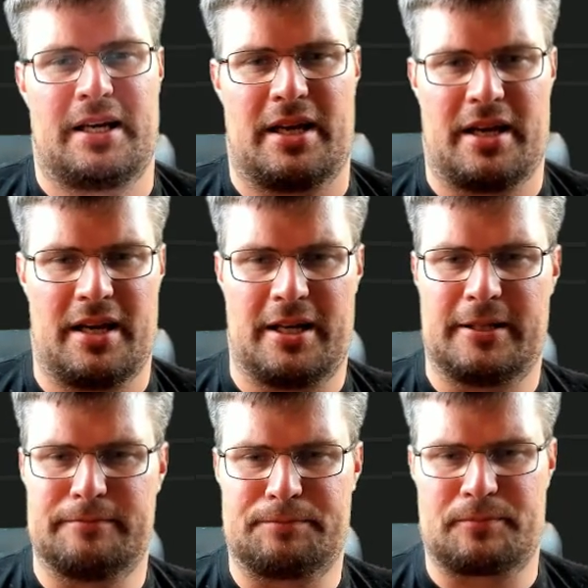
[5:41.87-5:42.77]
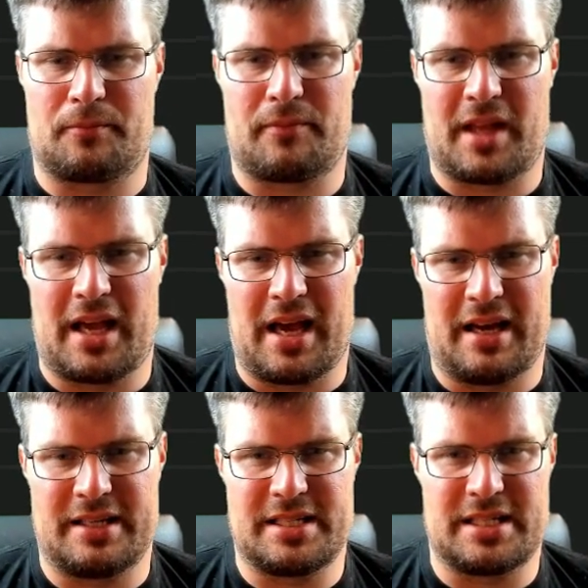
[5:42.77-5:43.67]
Um,
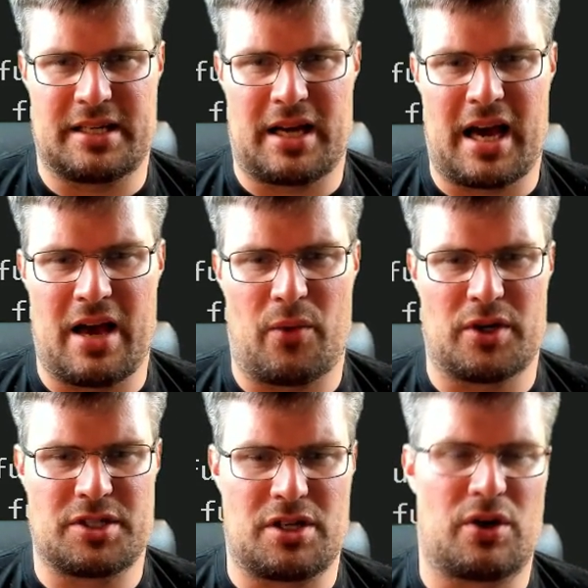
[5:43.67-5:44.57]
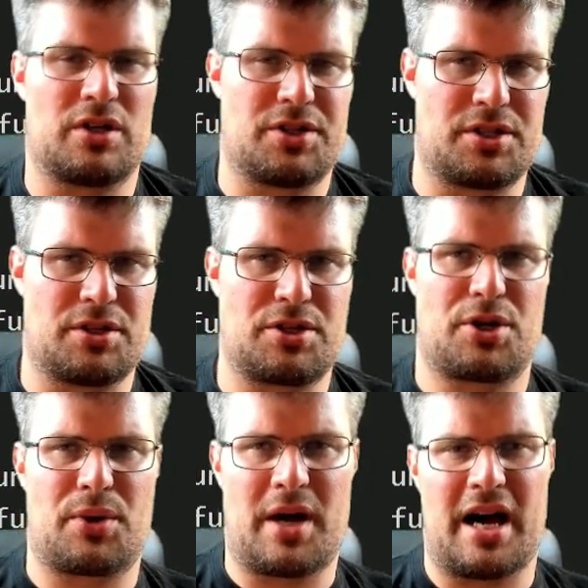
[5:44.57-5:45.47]
and I wanted also to
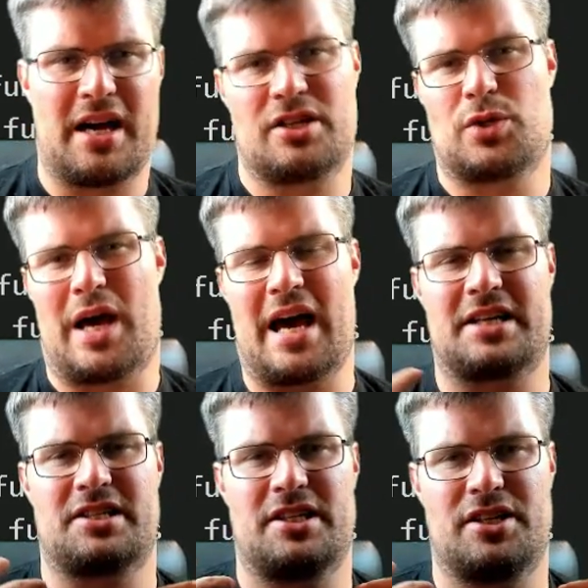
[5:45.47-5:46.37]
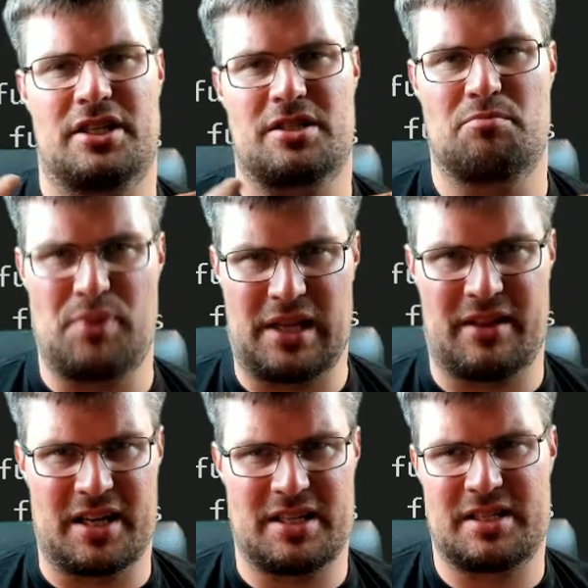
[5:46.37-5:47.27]
try to actually just build
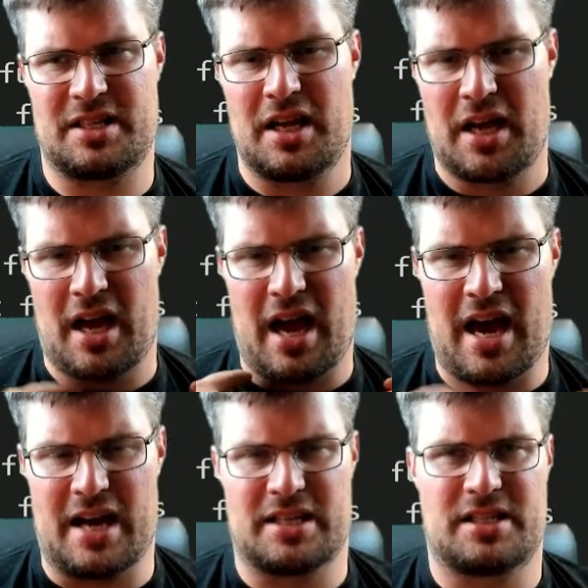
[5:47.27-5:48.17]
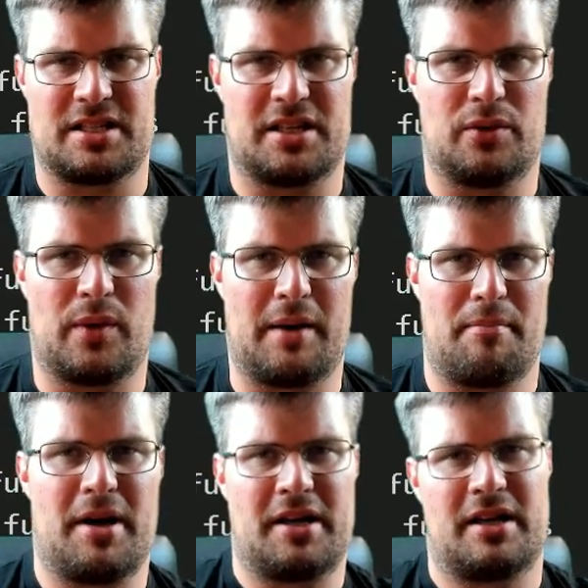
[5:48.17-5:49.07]
this as a
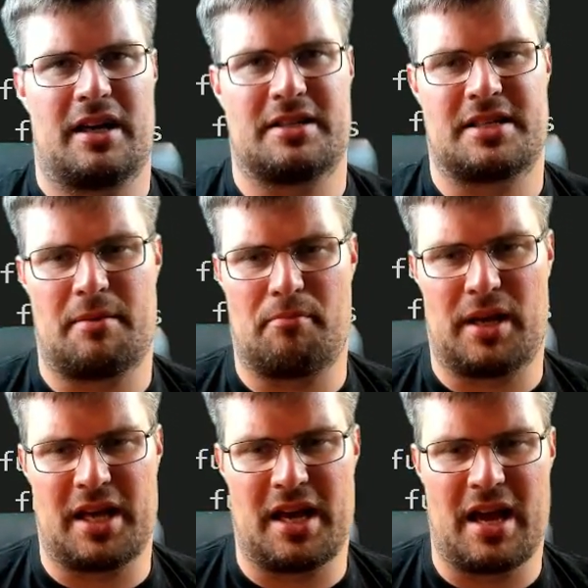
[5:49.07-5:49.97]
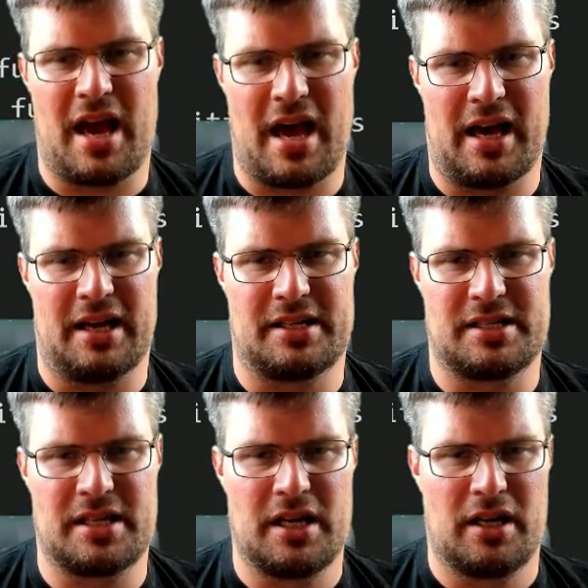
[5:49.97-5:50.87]
web assembly
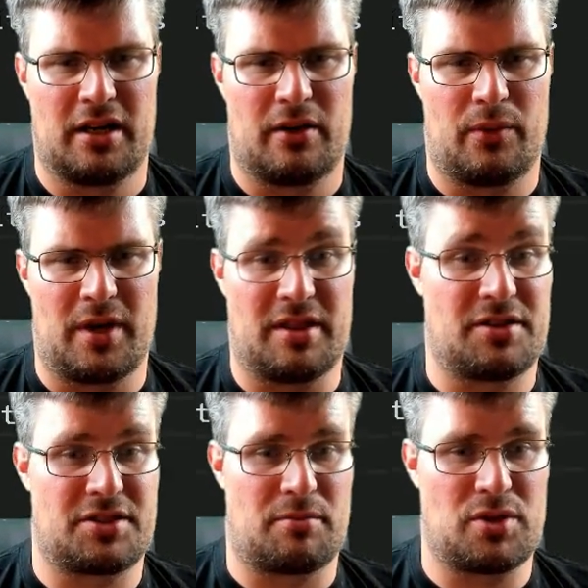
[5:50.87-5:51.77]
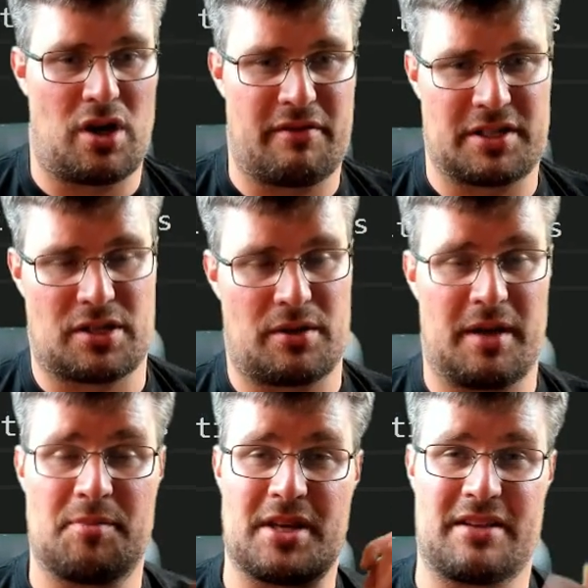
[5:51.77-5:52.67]
and with some
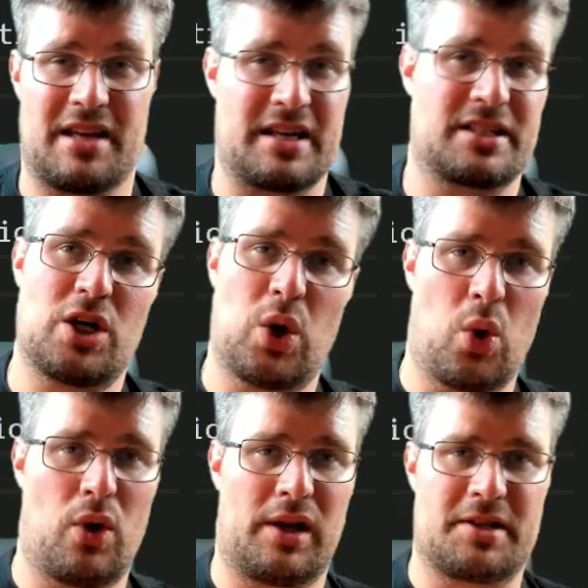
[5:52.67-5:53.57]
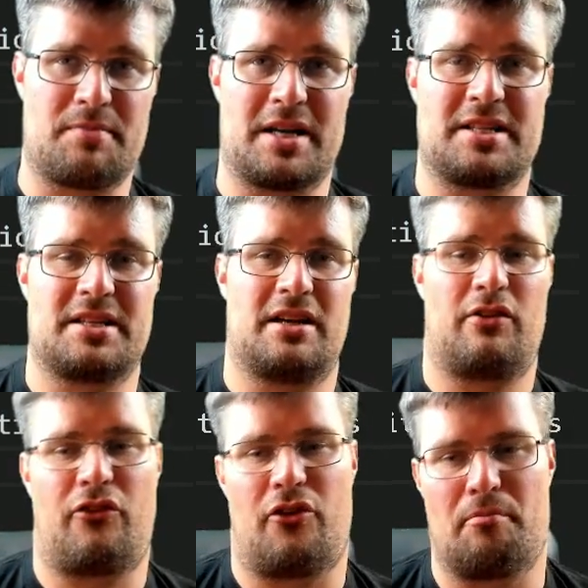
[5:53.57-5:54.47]
JavaScript and then call it
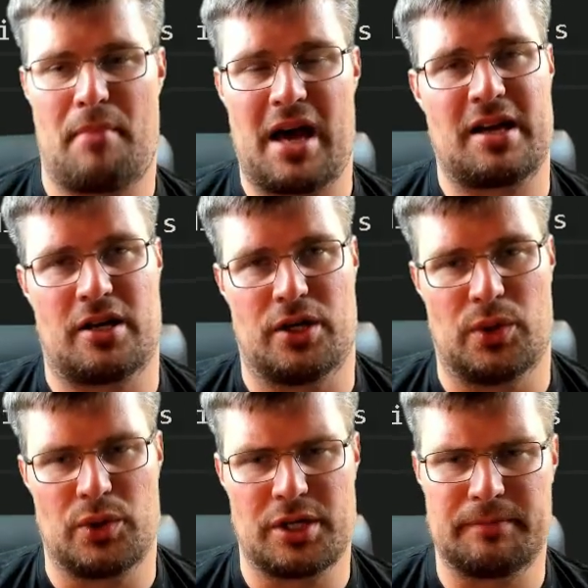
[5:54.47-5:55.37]
myself from my code